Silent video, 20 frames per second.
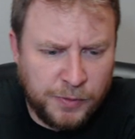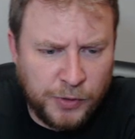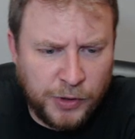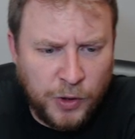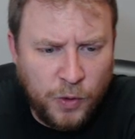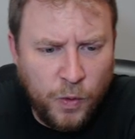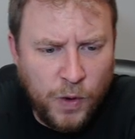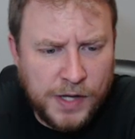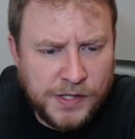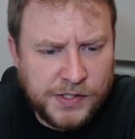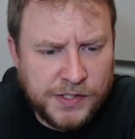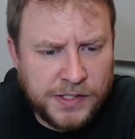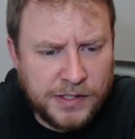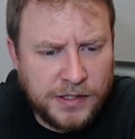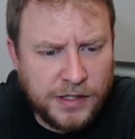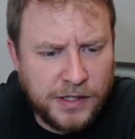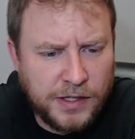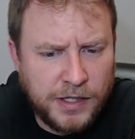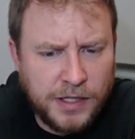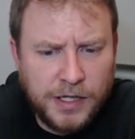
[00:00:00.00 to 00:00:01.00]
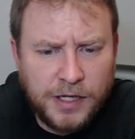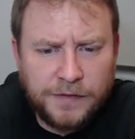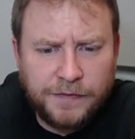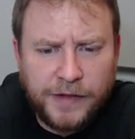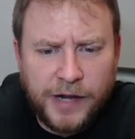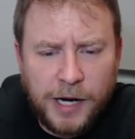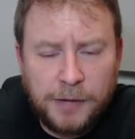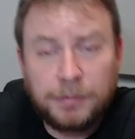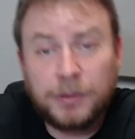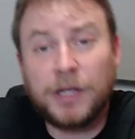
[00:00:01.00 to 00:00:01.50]
requested that
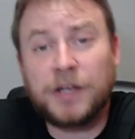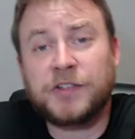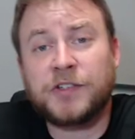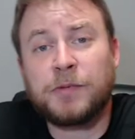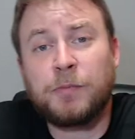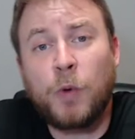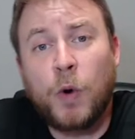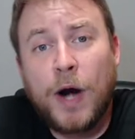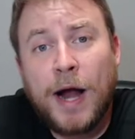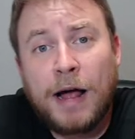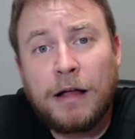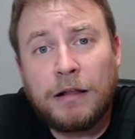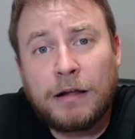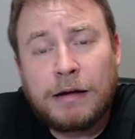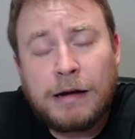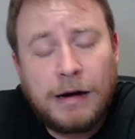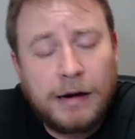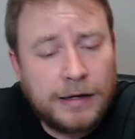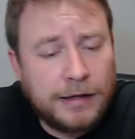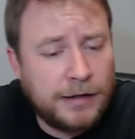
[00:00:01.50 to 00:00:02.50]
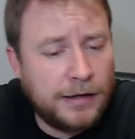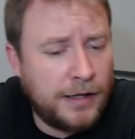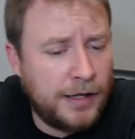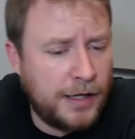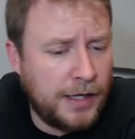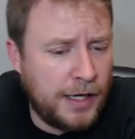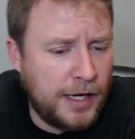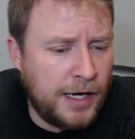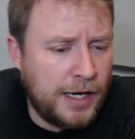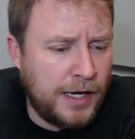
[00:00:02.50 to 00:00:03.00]
I play some more Alekhine.
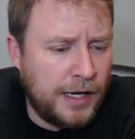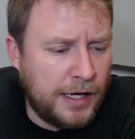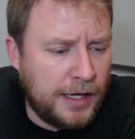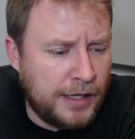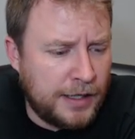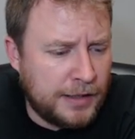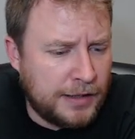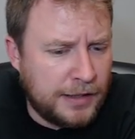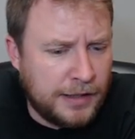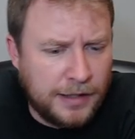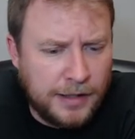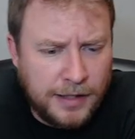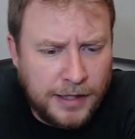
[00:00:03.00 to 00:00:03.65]
And